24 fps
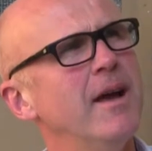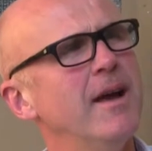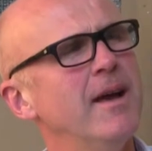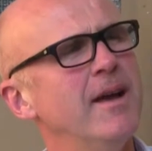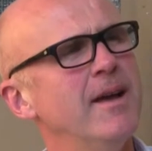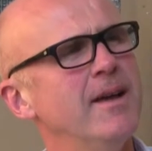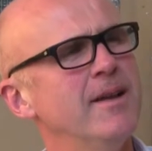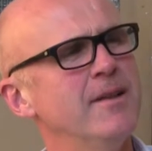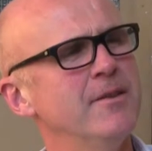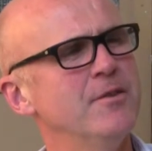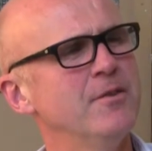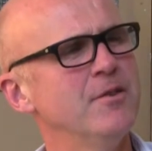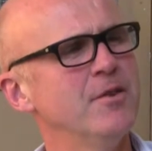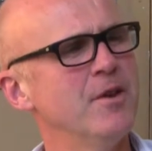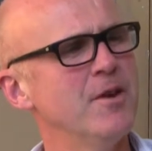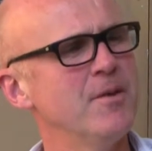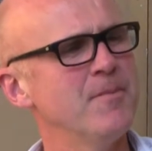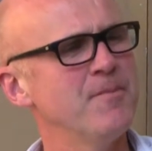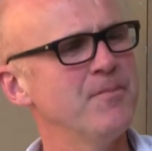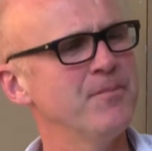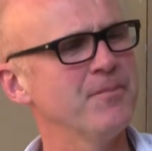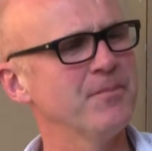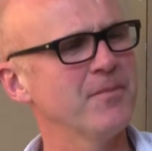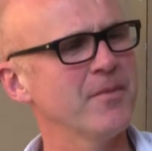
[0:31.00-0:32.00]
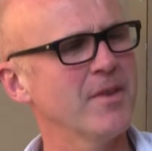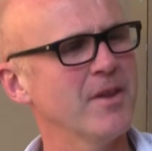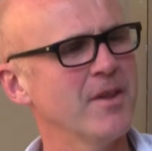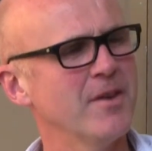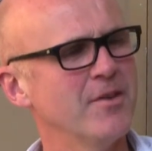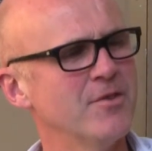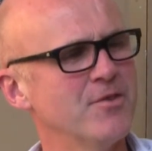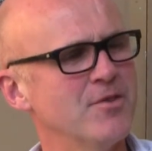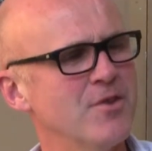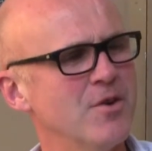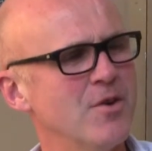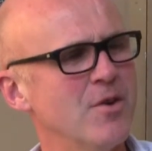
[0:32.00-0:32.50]
And
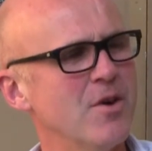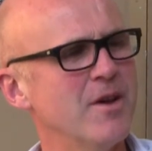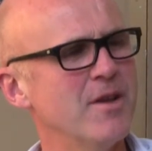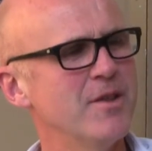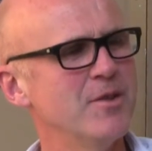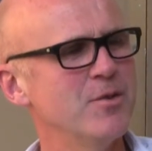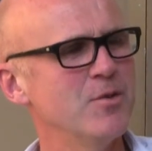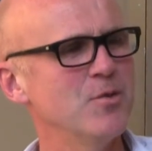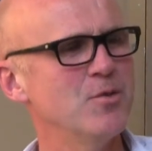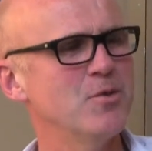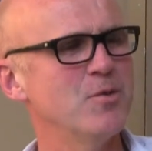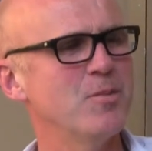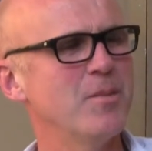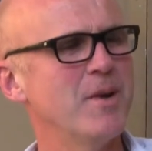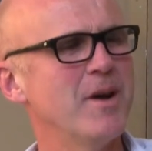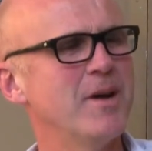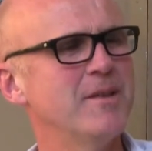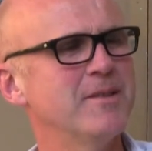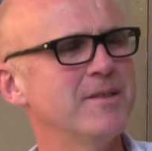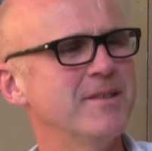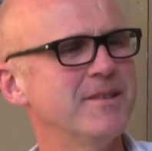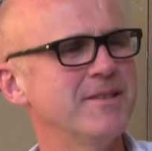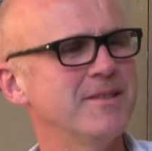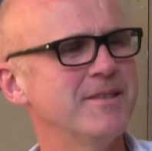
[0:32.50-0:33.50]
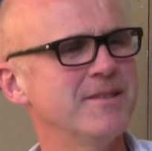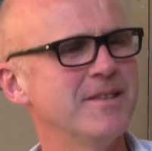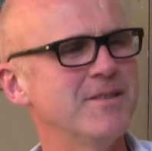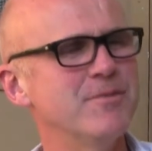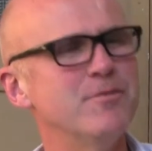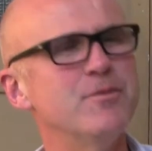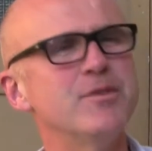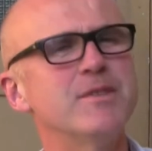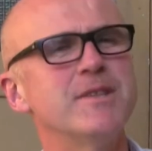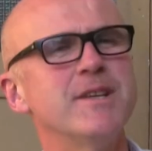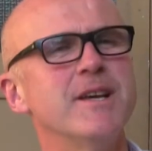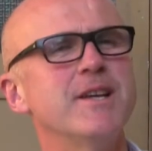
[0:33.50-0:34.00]
so I thought about this
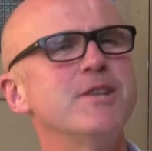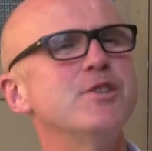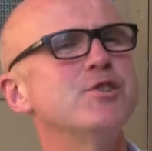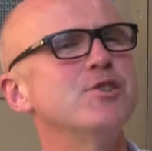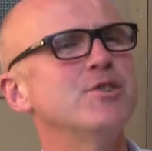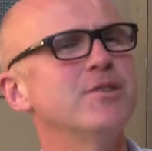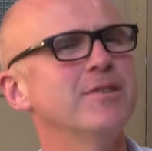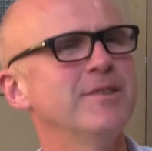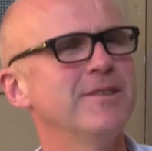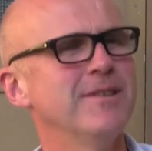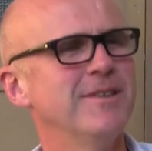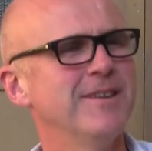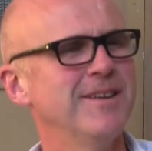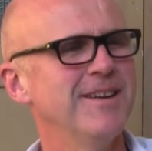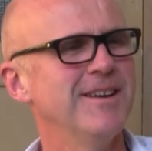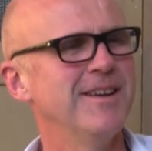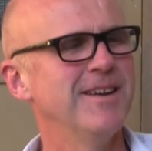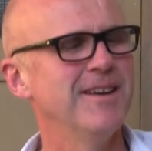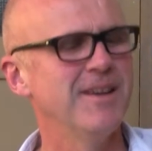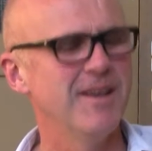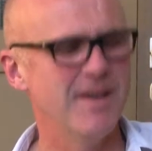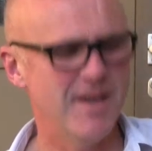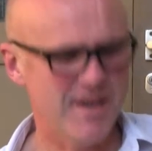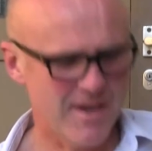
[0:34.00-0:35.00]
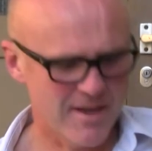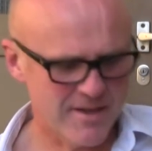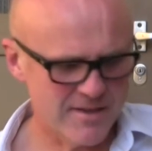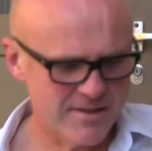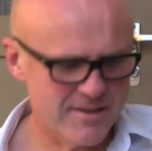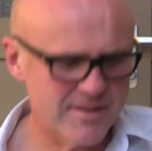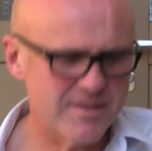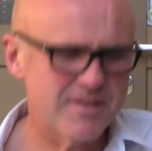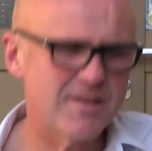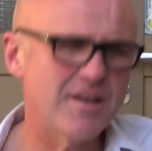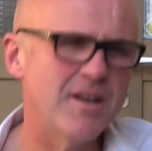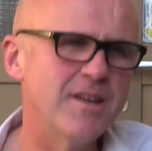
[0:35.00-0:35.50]
invitation and
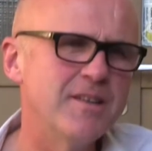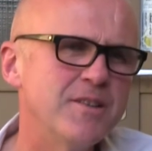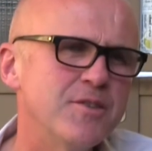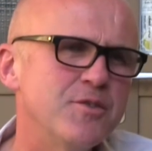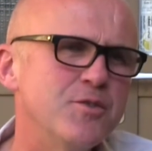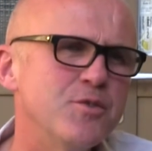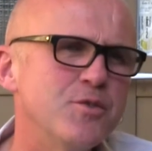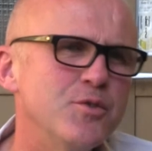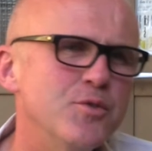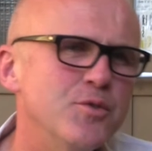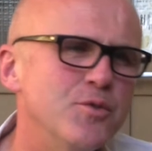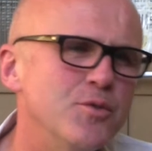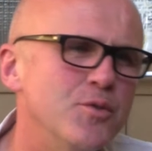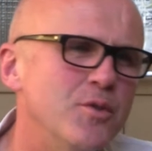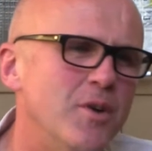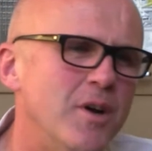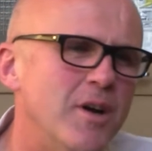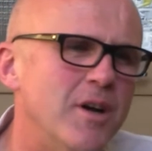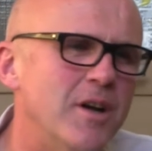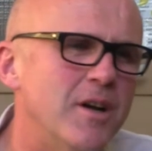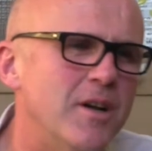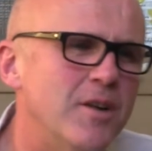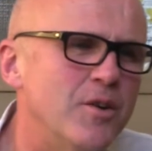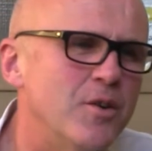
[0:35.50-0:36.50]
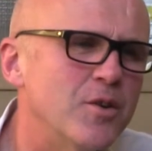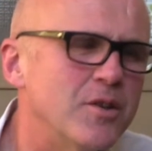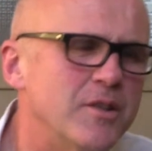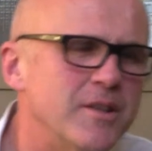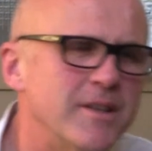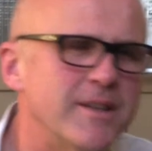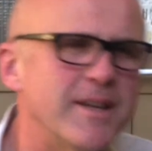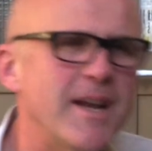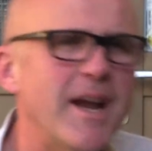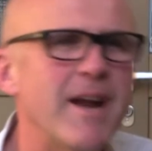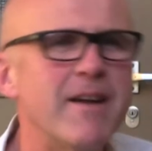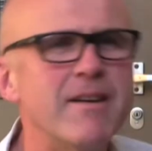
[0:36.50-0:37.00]
decided to look at
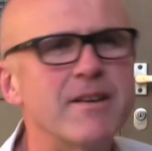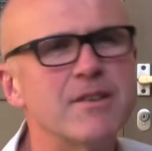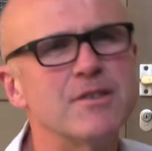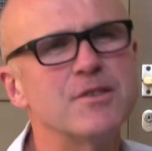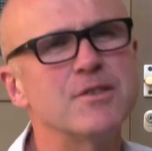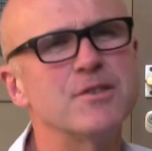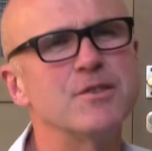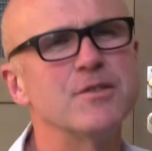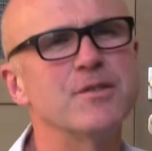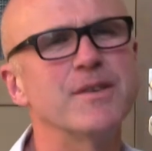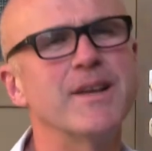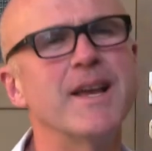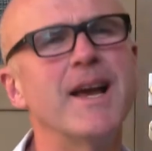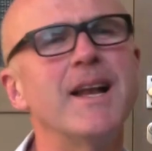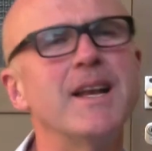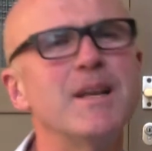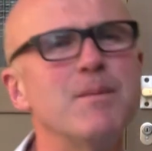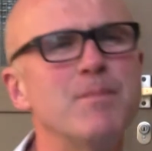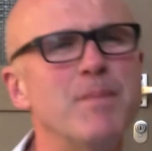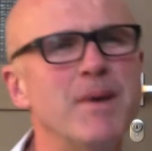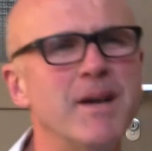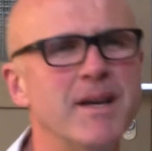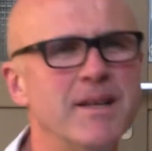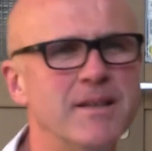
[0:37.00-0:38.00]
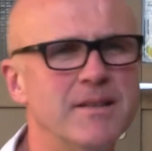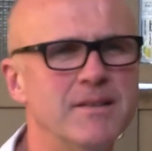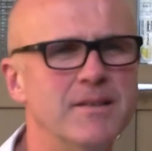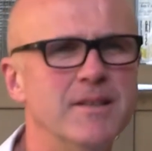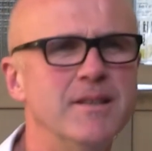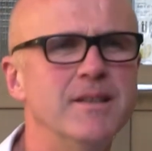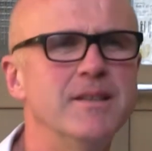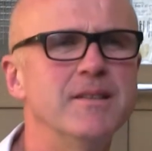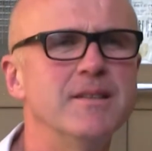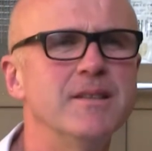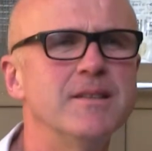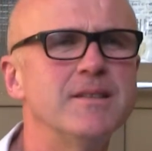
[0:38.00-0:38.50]
the character of Caliban
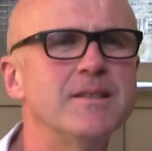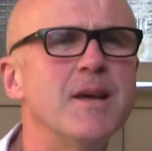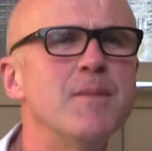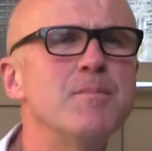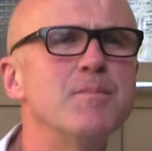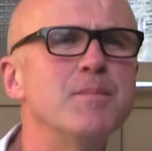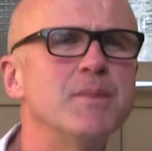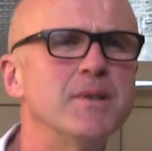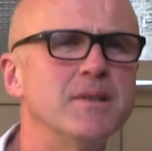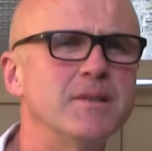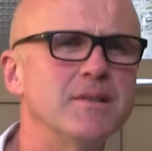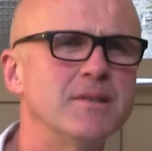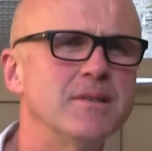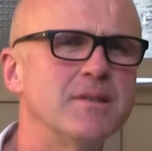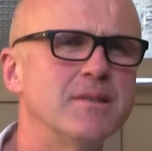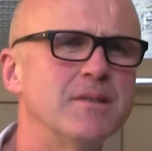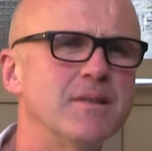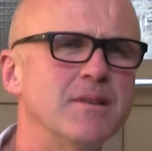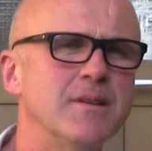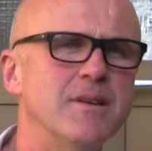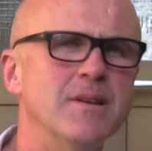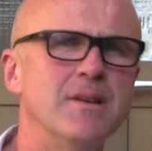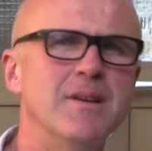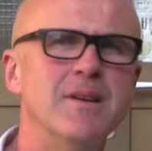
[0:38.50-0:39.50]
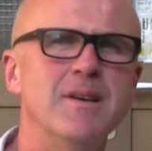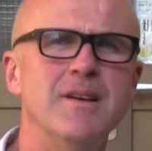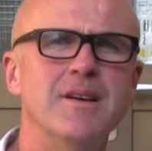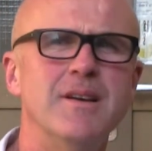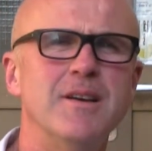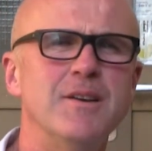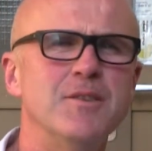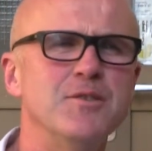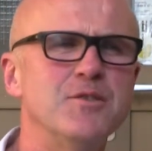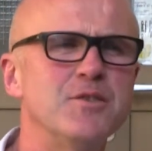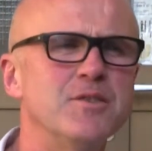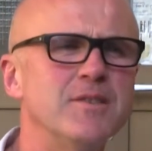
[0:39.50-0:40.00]
in The Tempest
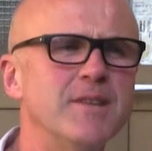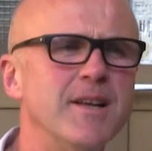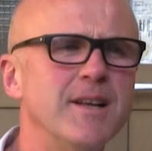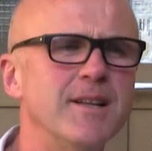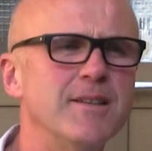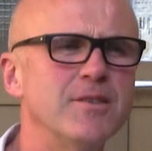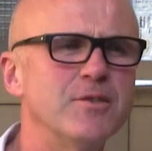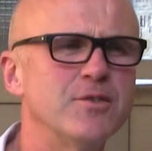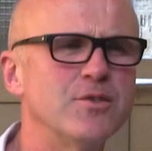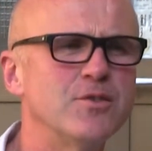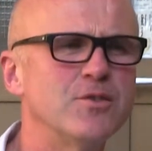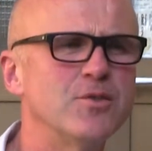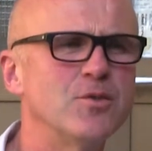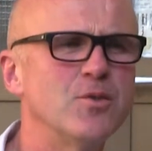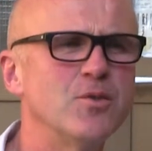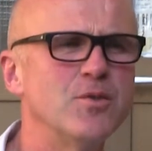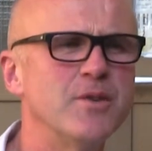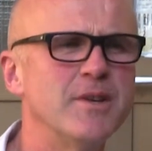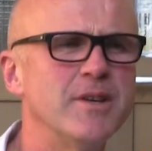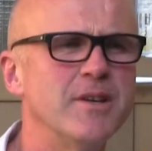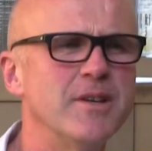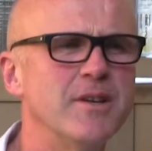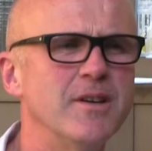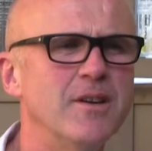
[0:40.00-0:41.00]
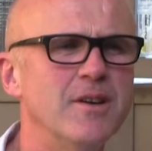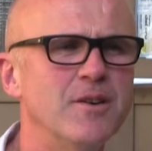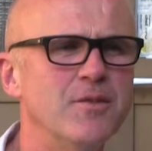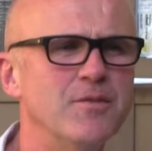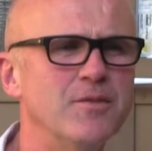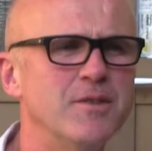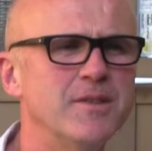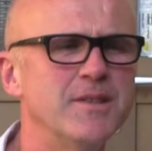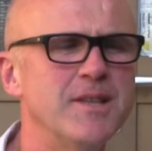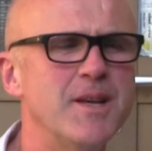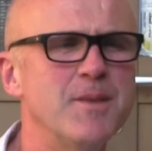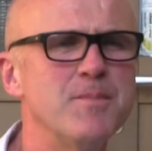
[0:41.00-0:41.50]
and to tell the story
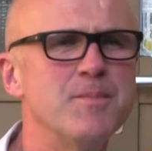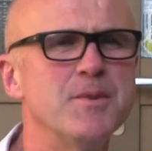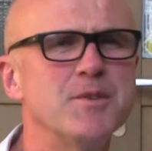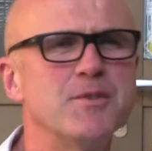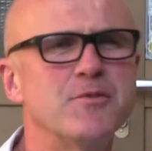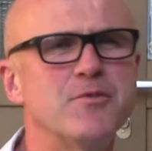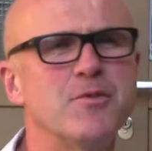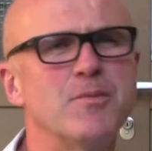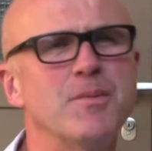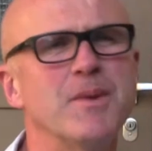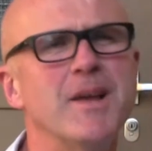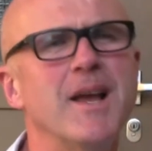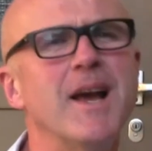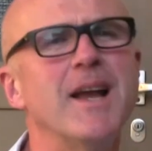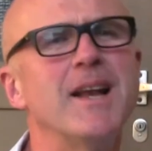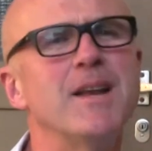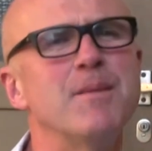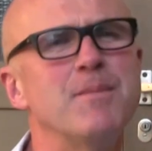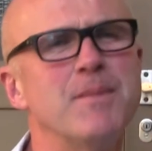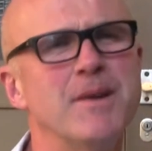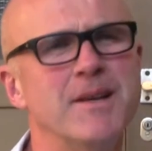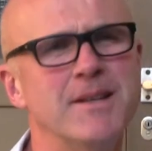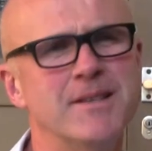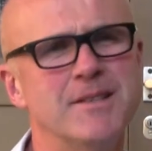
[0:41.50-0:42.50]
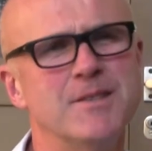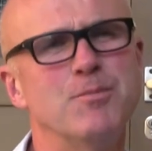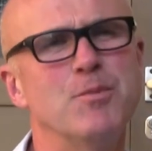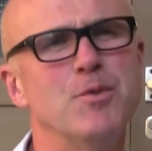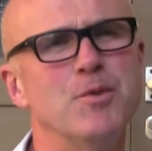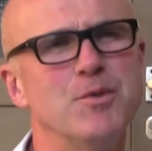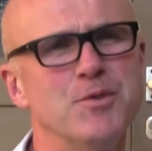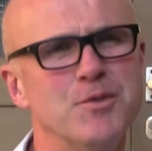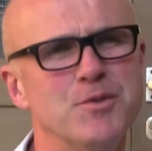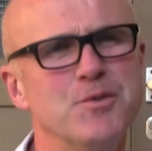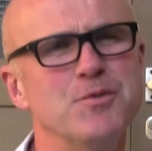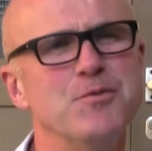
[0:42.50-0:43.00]
of The Tempest from Caliban's
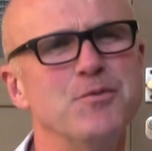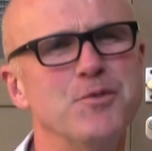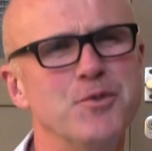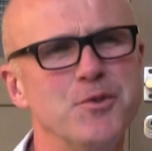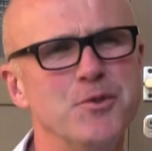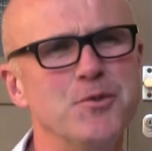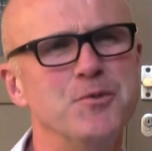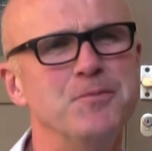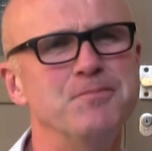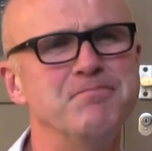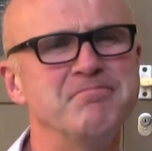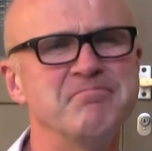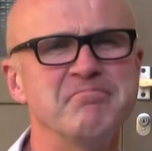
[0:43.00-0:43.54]
point of view.